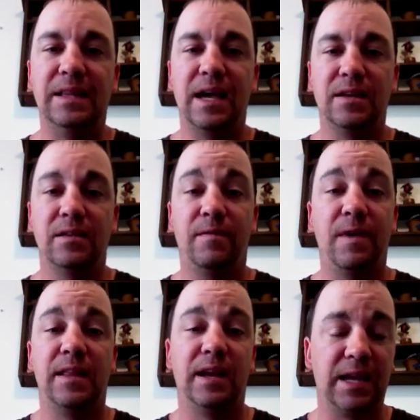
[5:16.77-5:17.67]
that. The
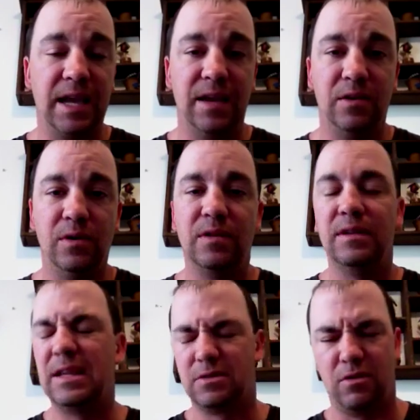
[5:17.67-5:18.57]
fact that it can do it,
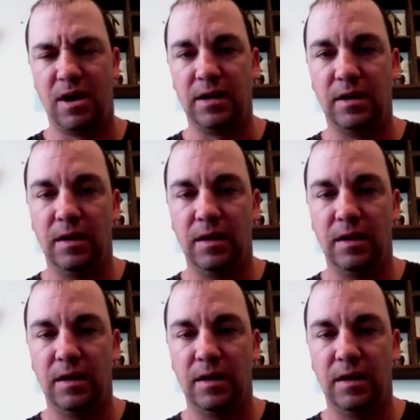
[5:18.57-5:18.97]
that's great.